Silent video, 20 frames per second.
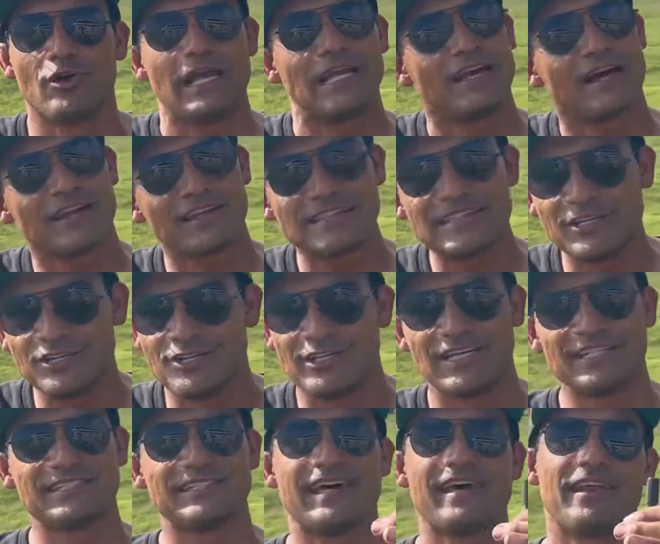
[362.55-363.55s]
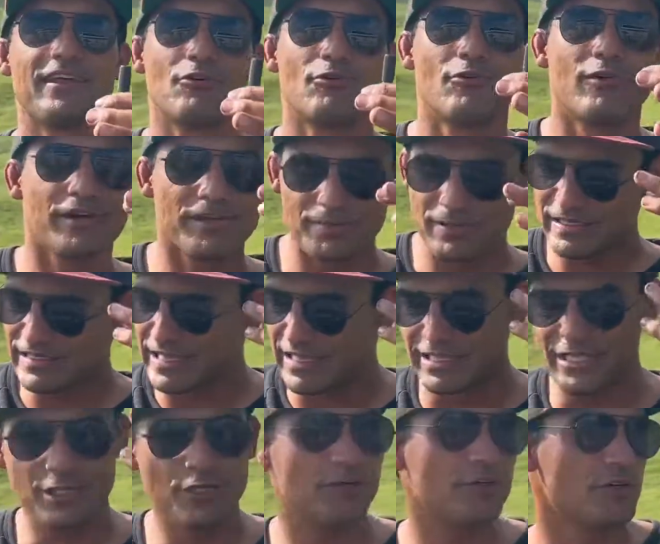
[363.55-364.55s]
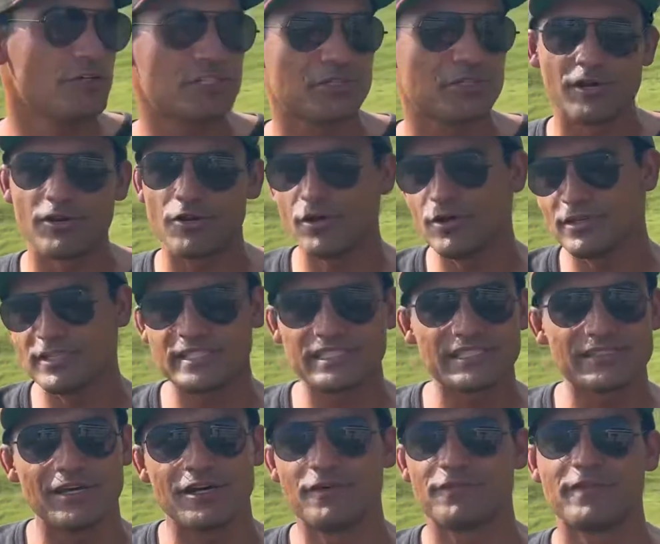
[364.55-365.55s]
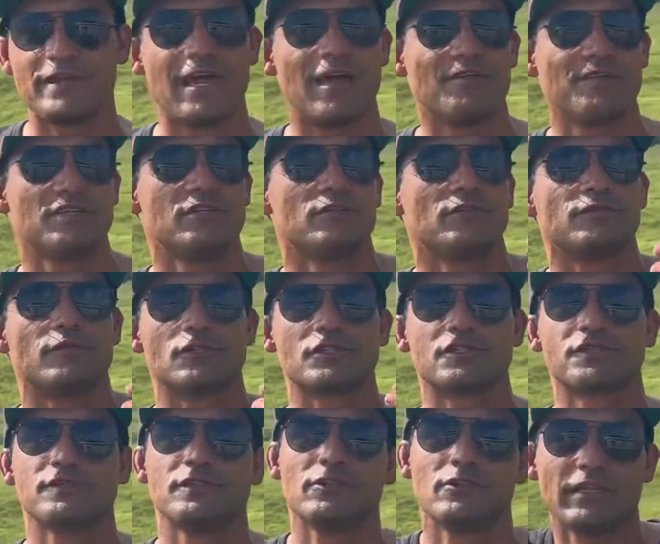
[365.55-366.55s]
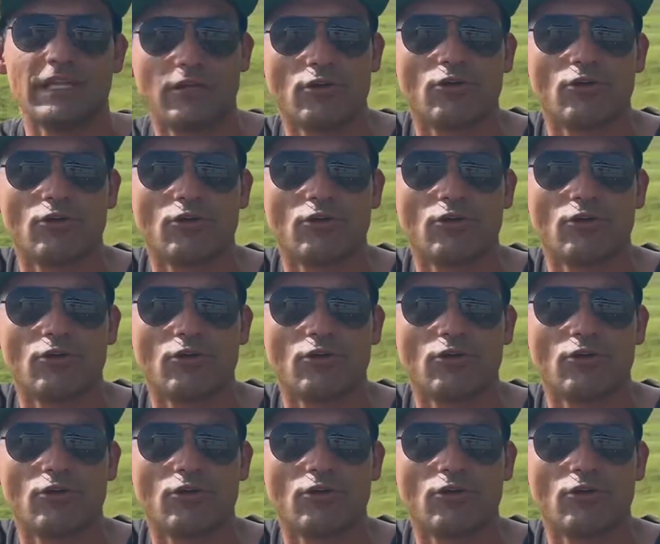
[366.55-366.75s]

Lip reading: I gotta tell you guys that. I don't wanna be telling you folks all this stuff and having you folks feel like,